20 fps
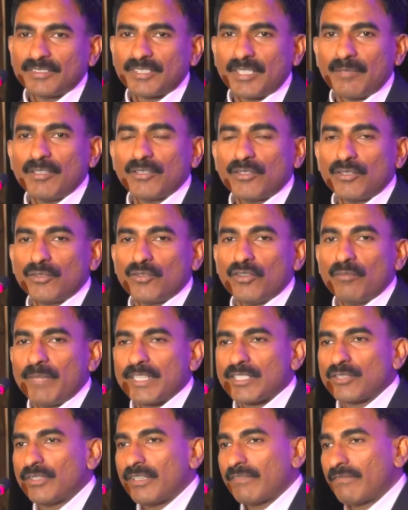So I'm not going to go
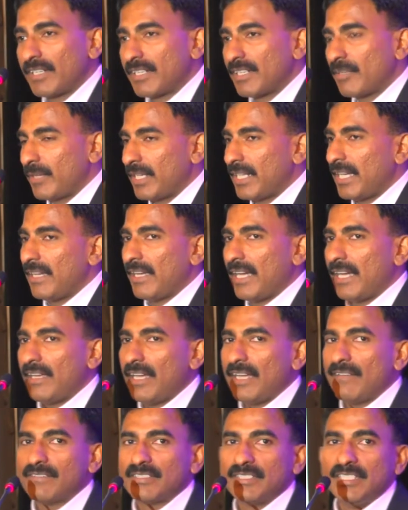much into Africa, but
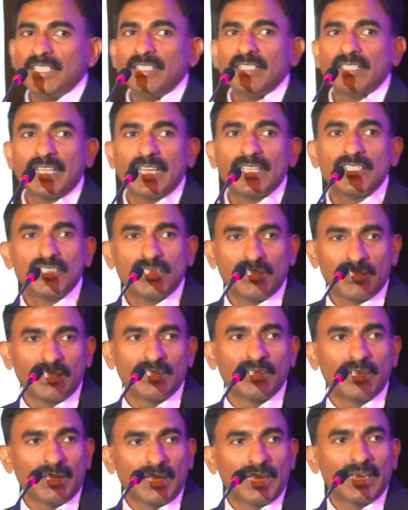I've seen
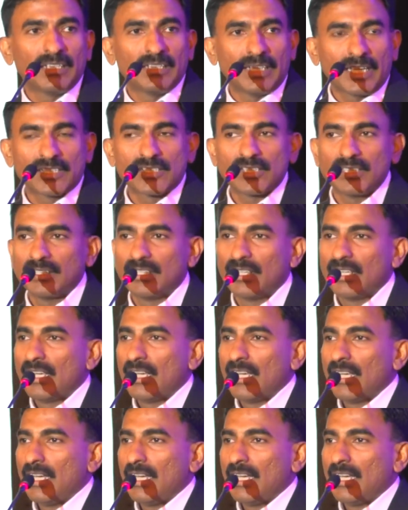Nigeria in action,